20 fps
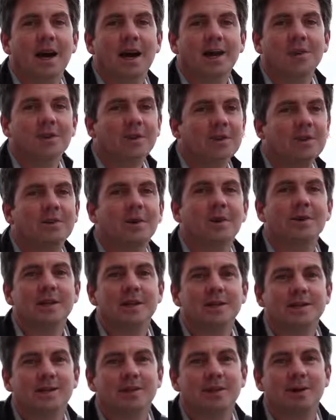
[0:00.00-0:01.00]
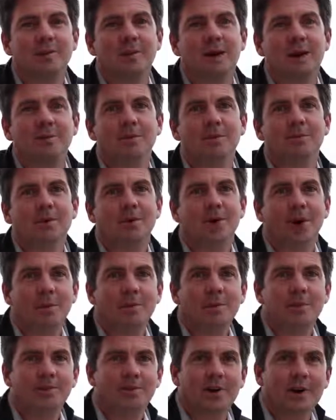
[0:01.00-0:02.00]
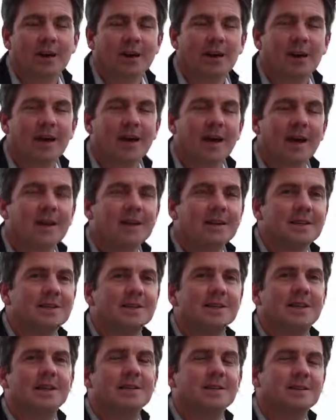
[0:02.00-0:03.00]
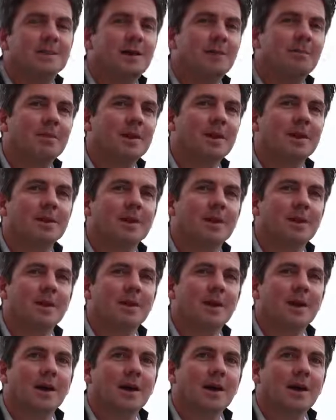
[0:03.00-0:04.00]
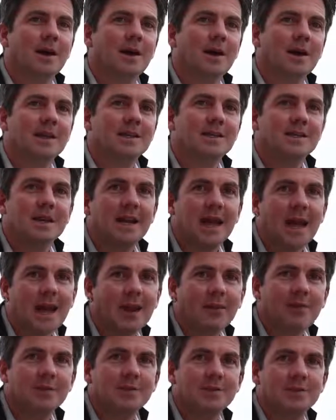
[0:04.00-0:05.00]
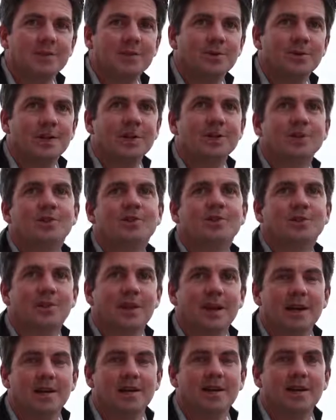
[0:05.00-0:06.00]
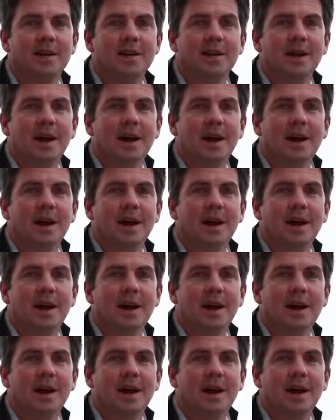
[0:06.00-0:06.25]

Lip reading: And you don't need to know about them. If you're copy trading, again, it's something that is inherent to each trade.